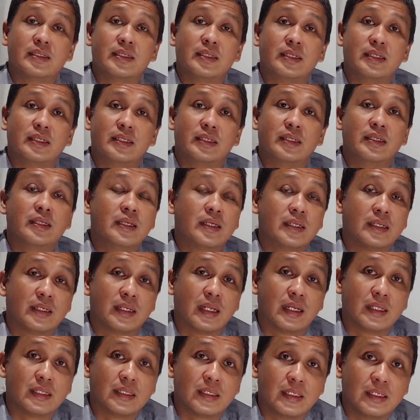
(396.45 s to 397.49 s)
in
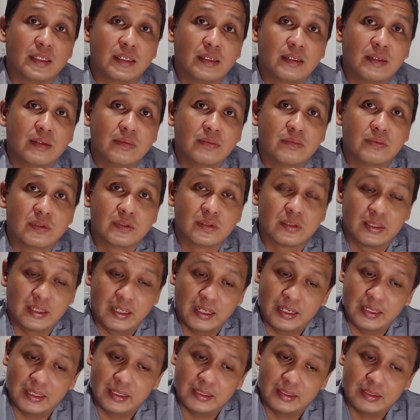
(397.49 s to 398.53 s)

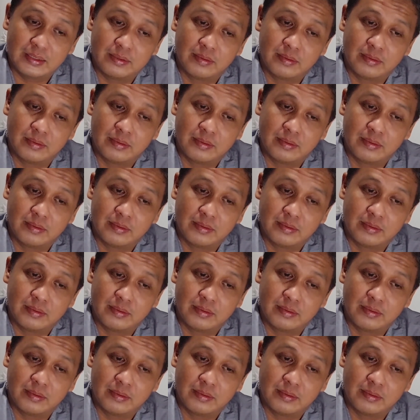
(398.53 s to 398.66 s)
1948.